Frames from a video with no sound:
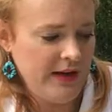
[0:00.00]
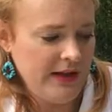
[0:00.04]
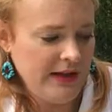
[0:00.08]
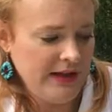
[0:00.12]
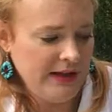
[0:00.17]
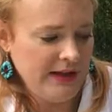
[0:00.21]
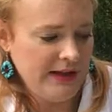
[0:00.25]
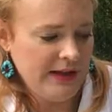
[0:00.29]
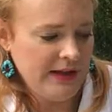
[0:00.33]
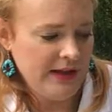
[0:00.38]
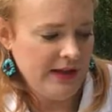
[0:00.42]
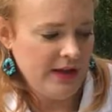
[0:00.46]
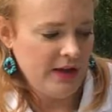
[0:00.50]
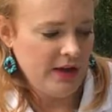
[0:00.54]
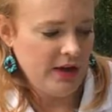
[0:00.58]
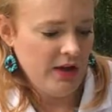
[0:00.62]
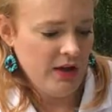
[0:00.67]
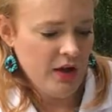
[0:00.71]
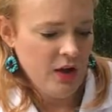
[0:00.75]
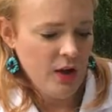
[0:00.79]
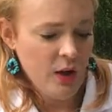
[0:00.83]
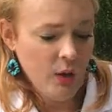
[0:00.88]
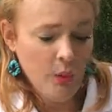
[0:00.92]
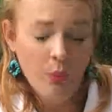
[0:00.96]
fit
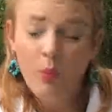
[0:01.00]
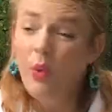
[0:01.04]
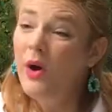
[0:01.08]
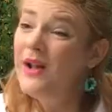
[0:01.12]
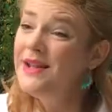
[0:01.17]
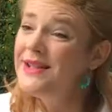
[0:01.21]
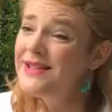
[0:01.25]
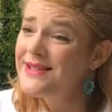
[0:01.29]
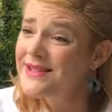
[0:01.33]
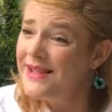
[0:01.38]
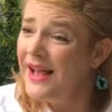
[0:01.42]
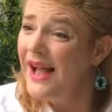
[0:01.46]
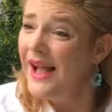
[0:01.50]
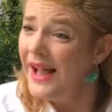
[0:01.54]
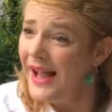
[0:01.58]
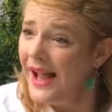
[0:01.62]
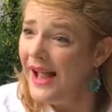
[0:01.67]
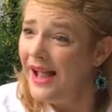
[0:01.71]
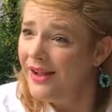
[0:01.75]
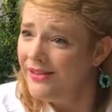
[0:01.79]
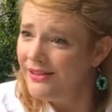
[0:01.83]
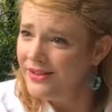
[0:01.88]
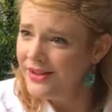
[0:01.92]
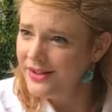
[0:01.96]
in. Once
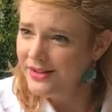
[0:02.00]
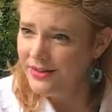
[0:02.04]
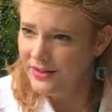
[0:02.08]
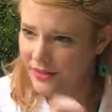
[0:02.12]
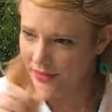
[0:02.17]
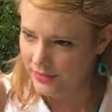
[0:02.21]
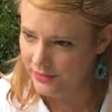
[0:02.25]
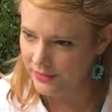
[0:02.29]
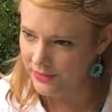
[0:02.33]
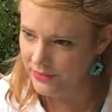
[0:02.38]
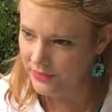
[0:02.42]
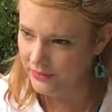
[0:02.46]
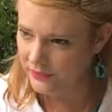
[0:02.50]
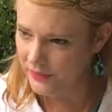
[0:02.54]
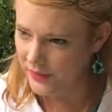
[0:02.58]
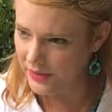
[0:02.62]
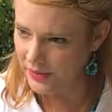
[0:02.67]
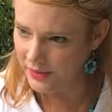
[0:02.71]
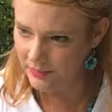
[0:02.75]
I have it in there, this is